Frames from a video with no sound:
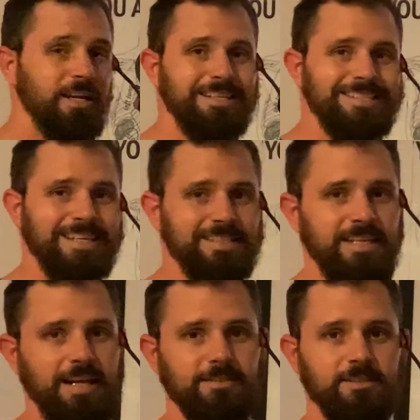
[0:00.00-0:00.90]

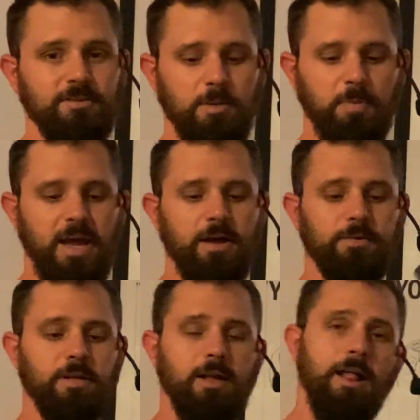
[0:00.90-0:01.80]
16 ounces are in a pound.